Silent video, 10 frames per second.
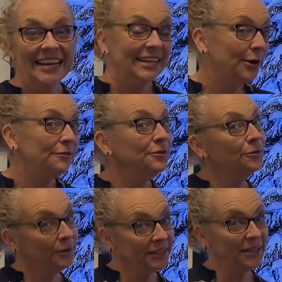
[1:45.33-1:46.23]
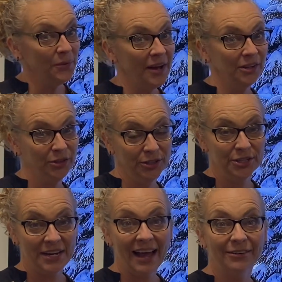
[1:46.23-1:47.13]
Now, if you really want to learn
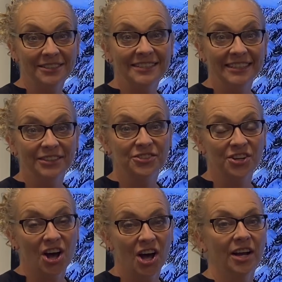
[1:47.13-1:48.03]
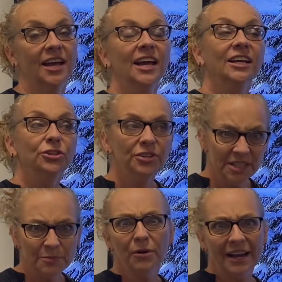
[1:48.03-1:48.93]
how to sing a song, you need to
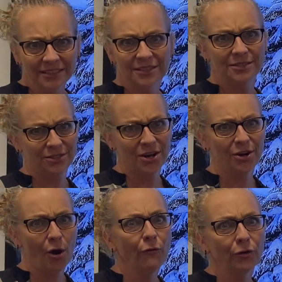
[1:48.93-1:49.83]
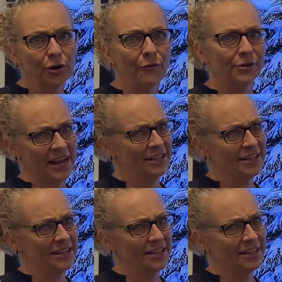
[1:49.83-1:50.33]
practice the song over and over again.